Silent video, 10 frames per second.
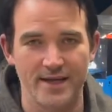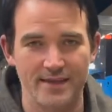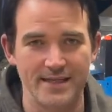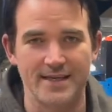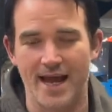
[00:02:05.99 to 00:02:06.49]

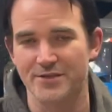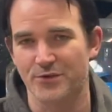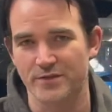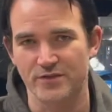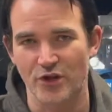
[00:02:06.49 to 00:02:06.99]
These guys are
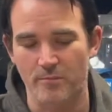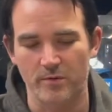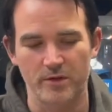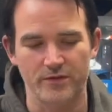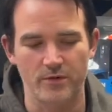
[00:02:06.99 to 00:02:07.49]

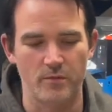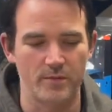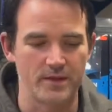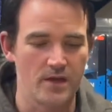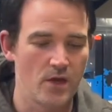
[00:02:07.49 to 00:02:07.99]
unstoppable at the
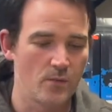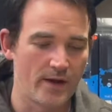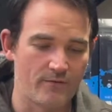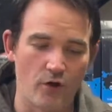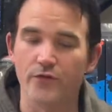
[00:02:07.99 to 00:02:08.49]
moment. We
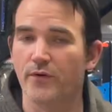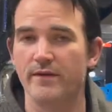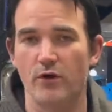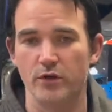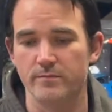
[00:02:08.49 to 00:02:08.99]
have all three
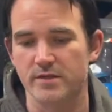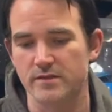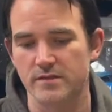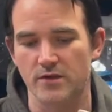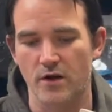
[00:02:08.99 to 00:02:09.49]
volumes in
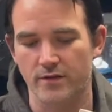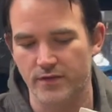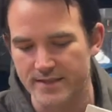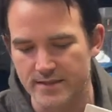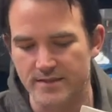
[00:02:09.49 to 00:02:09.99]
stock.
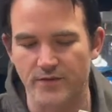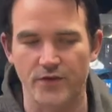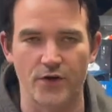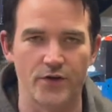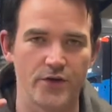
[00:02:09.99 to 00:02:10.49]
This is the
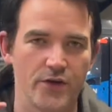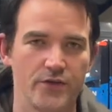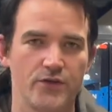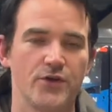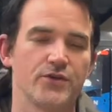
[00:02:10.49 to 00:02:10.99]
third.
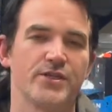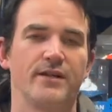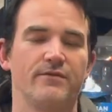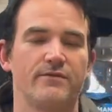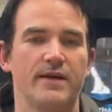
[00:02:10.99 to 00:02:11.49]
Do
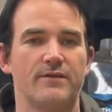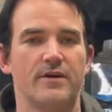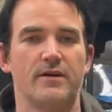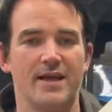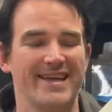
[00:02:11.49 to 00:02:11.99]
yourself a
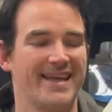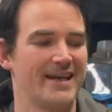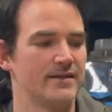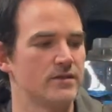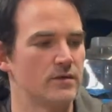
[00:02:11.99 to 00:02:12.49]
favor, get
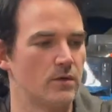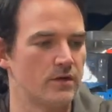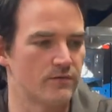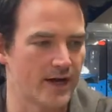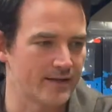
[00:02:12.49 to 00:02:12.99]
into the world
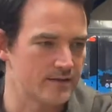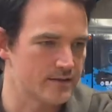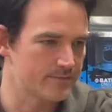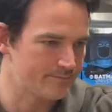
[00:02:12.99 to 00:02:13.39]
of Reckless.